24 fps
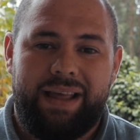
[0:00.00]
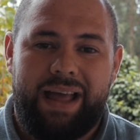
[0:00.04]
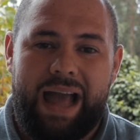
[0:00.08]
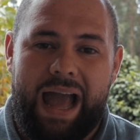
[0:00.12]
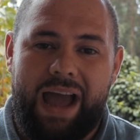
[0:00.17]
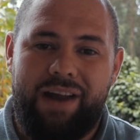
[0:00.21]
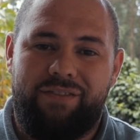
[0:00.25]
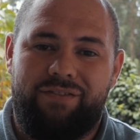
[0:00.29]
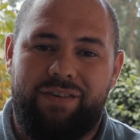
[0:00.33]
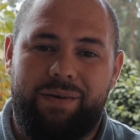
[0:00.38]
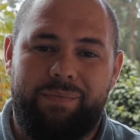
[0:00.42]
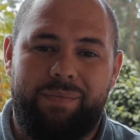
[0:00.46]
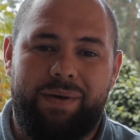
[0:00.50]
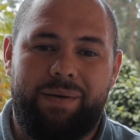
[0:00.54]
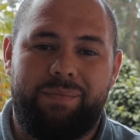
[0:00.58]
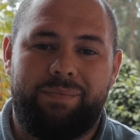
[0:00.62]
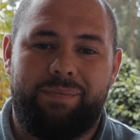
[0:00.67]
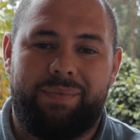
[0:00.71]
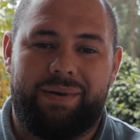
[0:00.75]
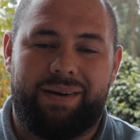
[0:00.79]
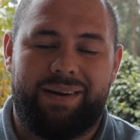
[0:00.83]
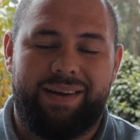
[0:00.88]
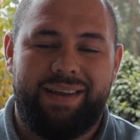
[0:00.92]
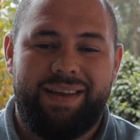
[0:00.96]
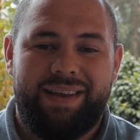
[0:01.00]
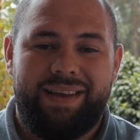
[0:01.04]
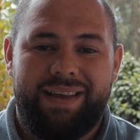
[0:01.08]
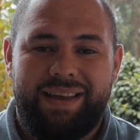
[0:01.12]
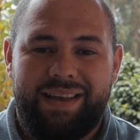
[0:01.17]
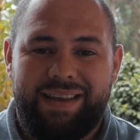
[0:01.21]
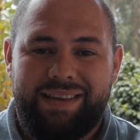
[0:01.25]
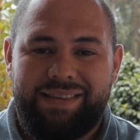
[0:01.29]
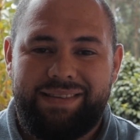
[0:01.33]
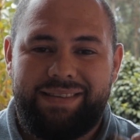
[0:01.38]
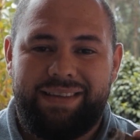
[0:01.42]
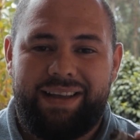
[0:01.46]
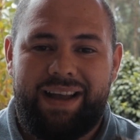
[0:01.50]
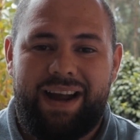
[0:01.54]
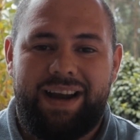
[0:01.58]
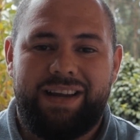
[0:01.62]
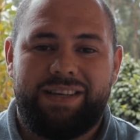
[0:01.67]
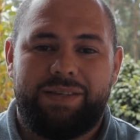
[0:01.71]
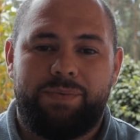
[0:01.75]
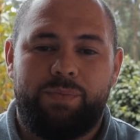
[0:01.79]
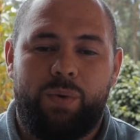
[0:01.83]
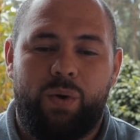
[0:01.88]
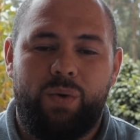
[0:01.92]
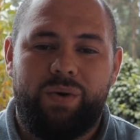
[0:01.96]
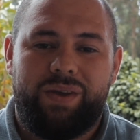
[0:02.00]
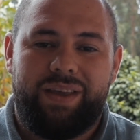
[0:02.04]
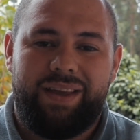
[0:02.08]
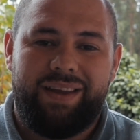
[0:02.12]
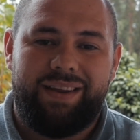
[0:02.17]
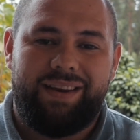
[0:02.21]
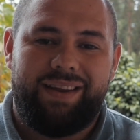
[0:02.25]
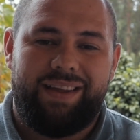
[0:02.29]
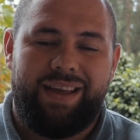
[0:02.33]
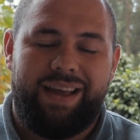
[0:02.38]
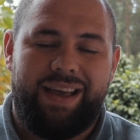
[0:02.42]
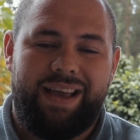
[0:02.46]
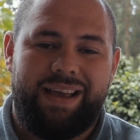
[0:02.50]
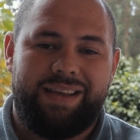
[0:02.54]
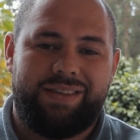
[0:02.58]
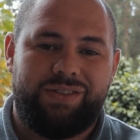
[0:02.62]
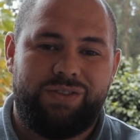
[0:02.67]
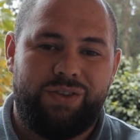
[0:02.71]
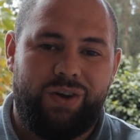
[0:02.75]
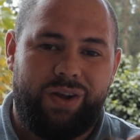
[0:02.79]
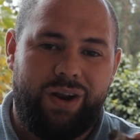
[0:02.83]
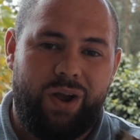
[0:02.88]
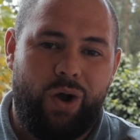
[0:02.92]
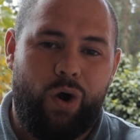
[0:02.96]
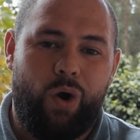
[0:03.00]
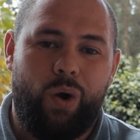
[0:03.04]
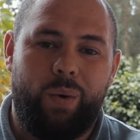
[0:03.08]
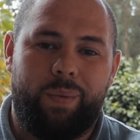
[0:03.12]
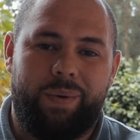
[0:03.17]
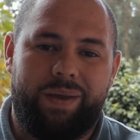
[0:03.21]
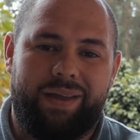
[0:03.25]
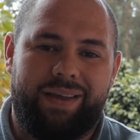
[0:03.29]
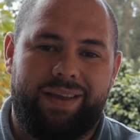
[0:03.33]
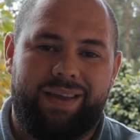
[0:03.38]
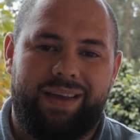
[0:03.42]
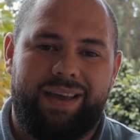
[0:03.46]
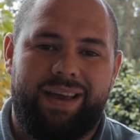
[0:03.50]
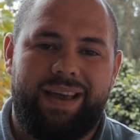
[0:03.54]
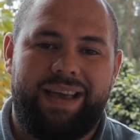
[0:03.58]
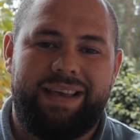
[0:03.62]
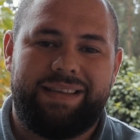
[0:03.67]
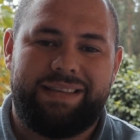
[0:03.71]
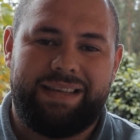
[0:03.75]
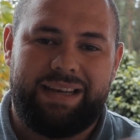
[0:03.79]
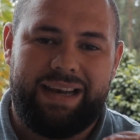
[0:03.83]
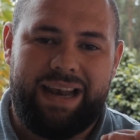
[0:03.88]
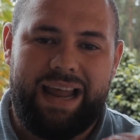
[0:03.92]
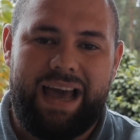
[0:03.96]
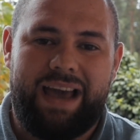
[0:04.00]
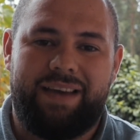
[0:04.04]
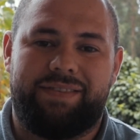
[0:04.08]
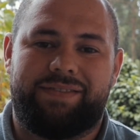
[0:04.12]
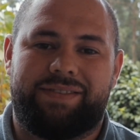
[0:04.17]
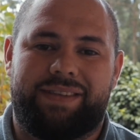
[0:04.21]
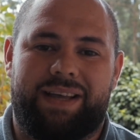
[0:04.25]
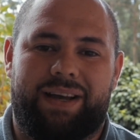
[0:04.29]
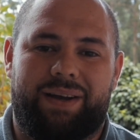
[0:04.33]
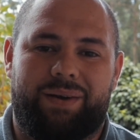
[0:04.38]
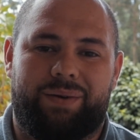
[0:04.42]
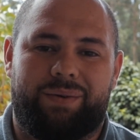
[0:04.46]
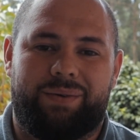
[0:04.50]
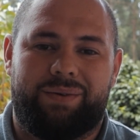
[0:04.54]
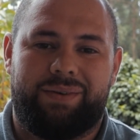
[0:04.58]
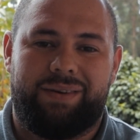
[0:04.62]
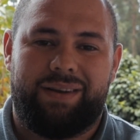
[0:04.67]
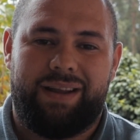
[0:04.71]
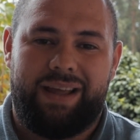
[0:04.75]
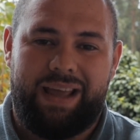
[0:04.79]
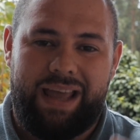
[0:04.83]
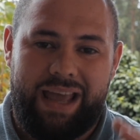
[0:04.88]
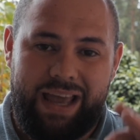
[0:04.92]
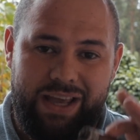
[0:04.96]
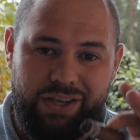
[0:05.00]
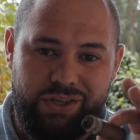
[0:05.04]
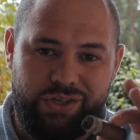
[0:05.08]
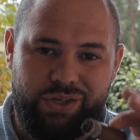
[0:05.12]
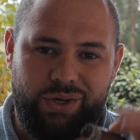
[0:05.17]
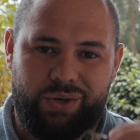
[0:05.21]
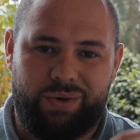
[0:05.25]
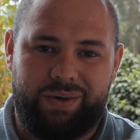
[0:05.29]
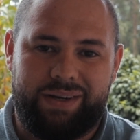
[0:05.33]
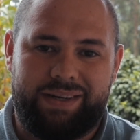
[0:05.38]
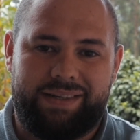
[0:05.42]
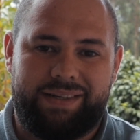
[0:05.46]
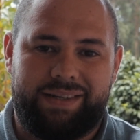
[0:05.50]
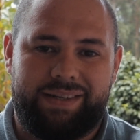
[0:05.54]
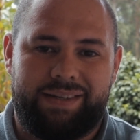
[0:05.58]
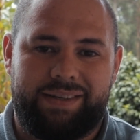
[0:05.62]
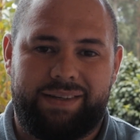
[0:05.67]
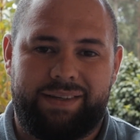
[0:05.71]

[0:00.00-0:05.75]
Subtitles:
And remember, cigar smoking is not a hobby, it's a lifestyle. Enjoy it.